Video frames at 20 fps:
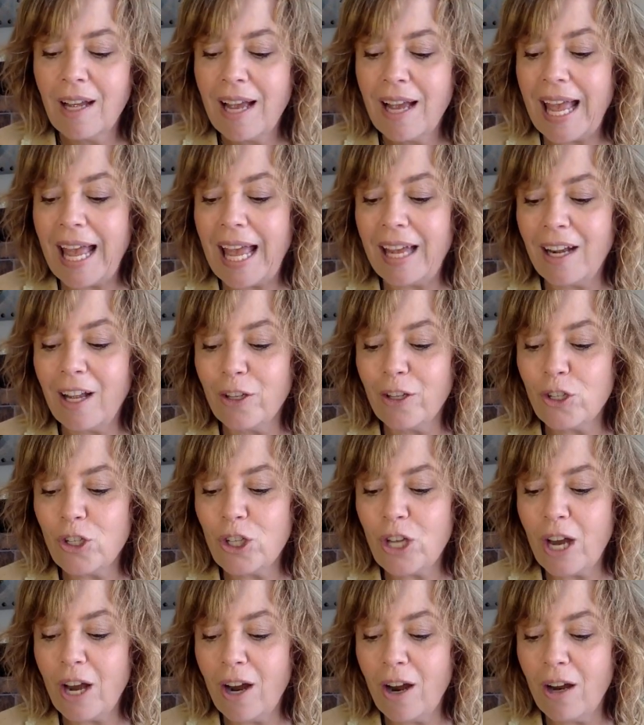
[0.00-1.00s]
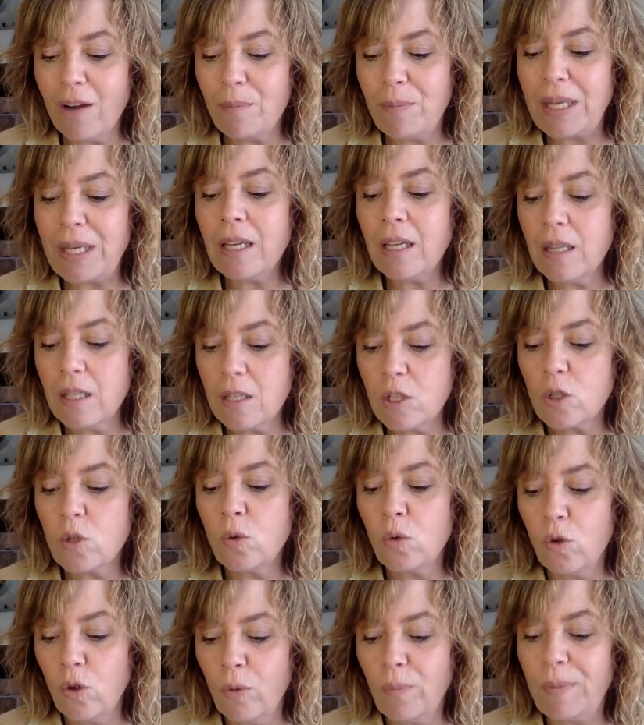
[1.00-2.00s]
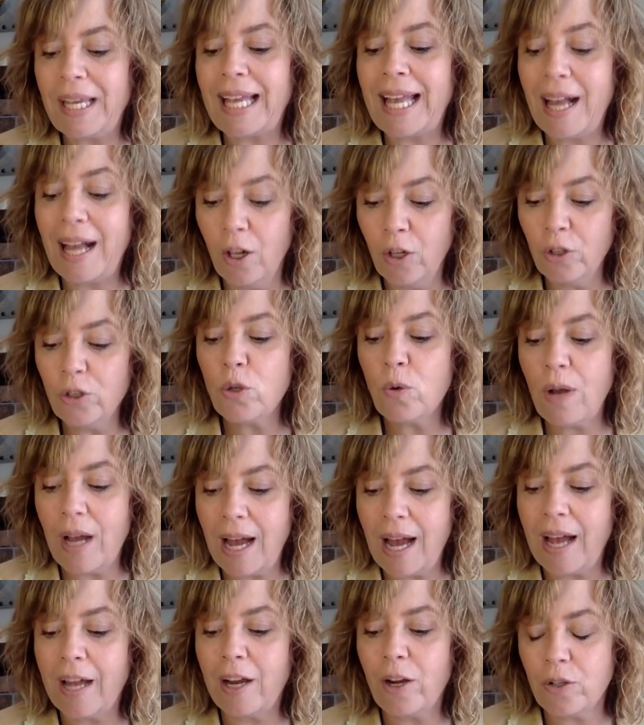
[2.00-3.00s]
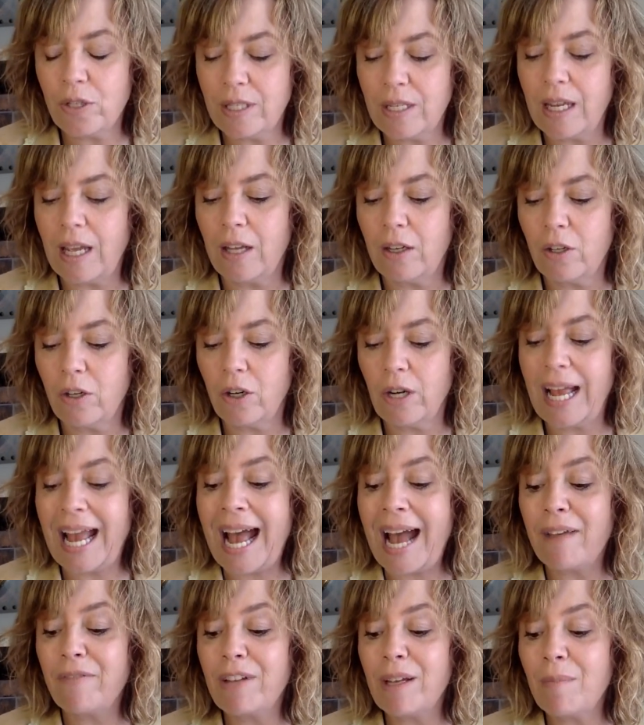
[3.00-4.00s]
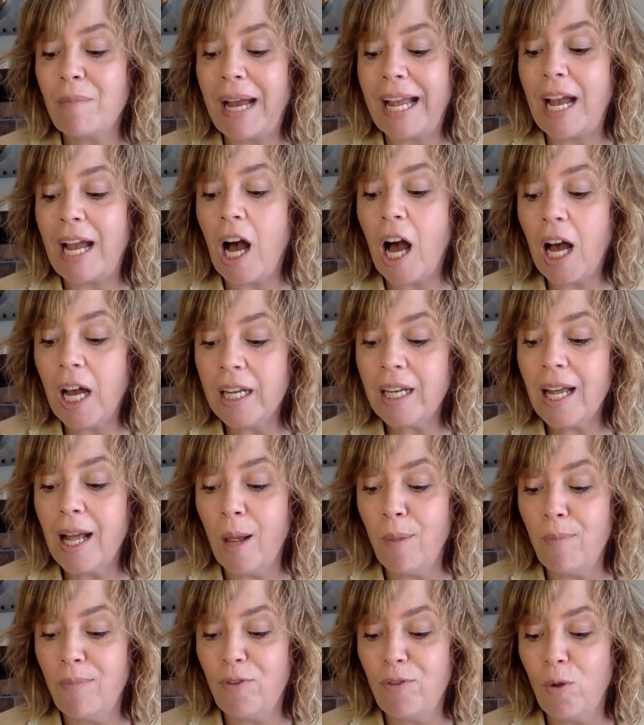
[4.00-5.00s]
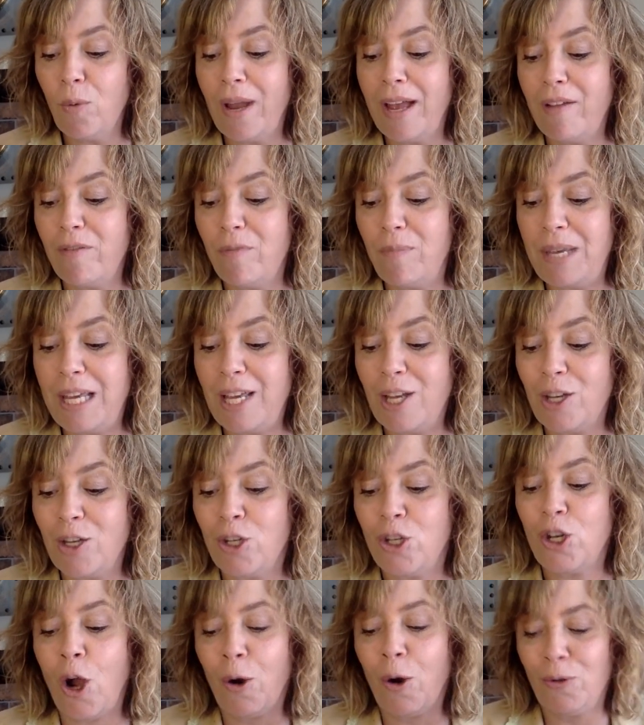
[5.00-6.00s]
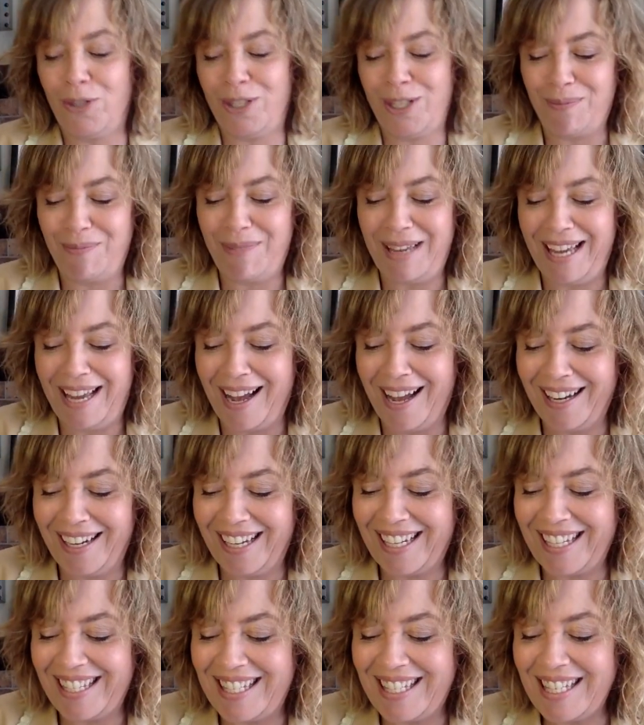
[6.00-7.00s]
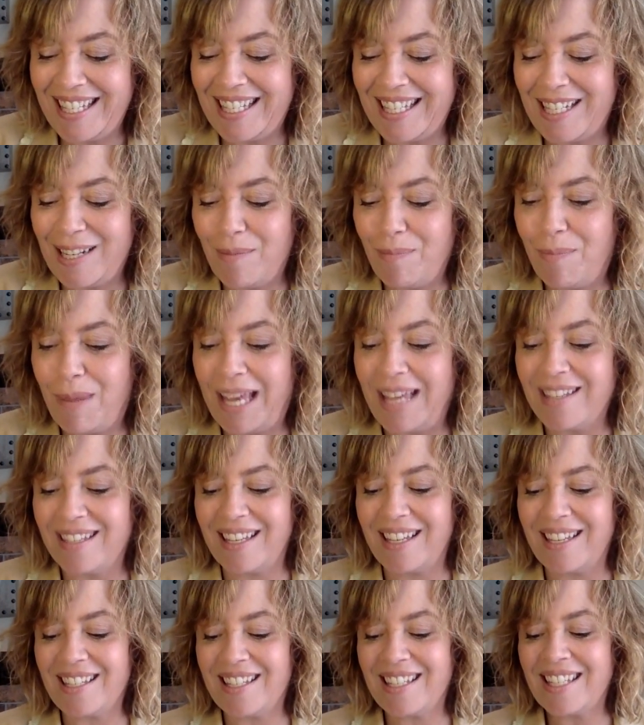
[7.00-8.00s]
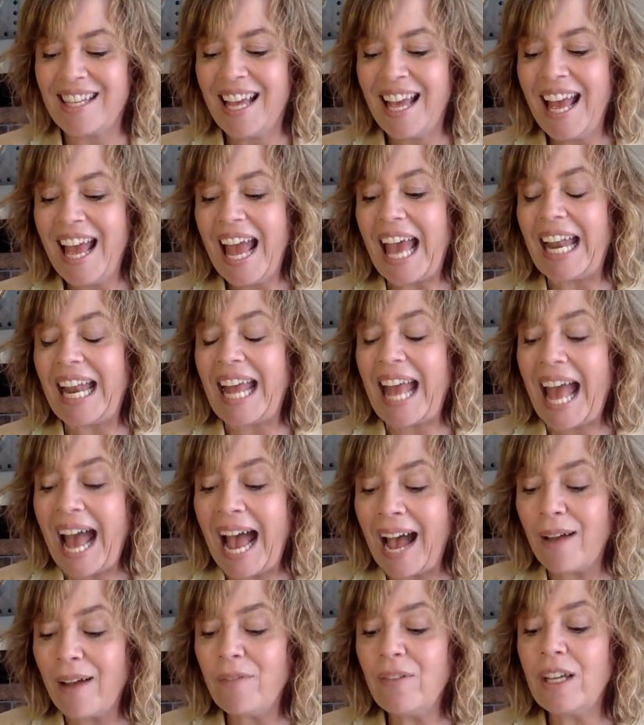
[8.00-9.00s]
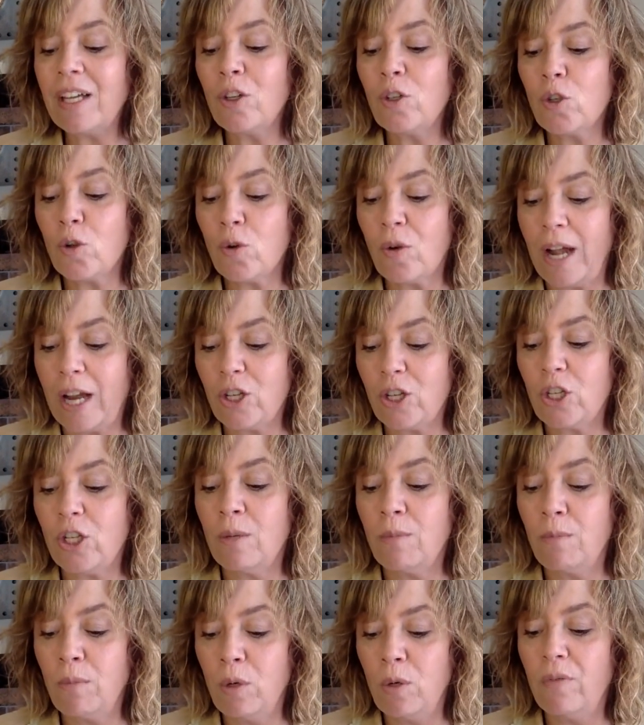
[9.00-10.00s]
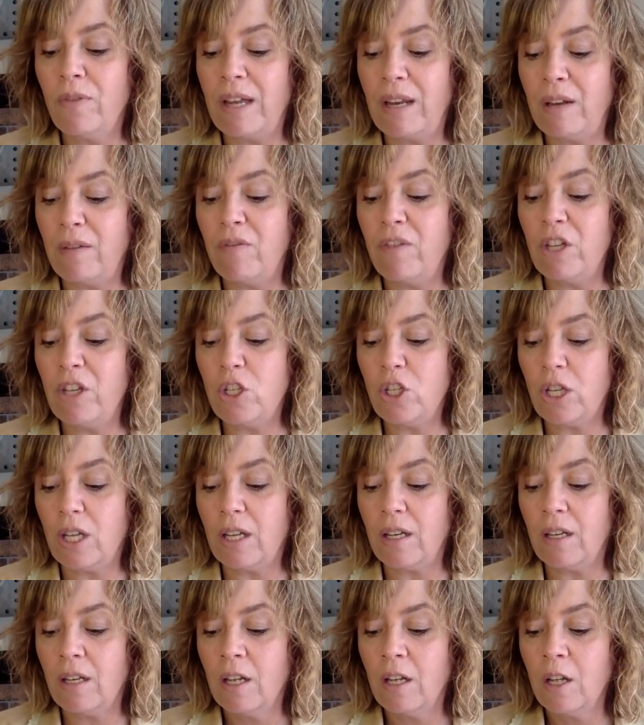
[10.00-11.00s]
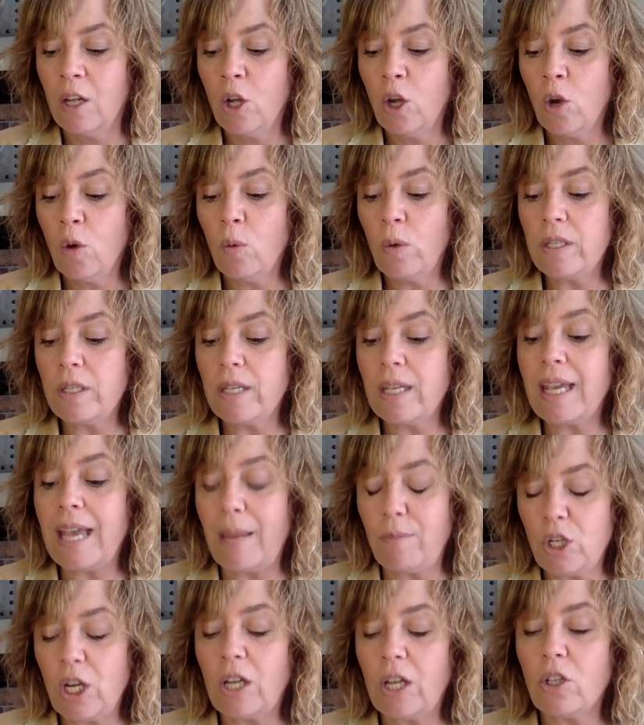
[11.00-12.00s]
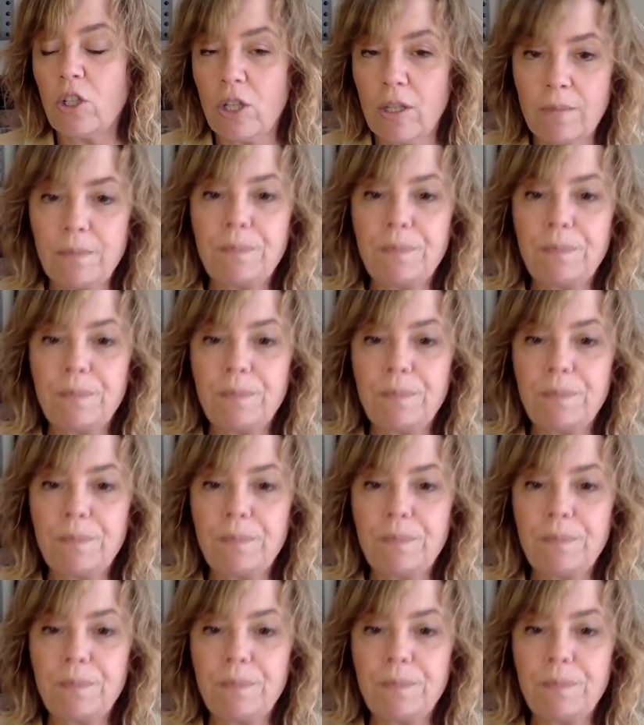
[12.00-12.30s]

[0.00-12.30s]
And I'll share being in the school, being held to a higher standard, having my unhelpful way of being shown to me on a consistent basis, and having a direction to move and a vision was a game changer.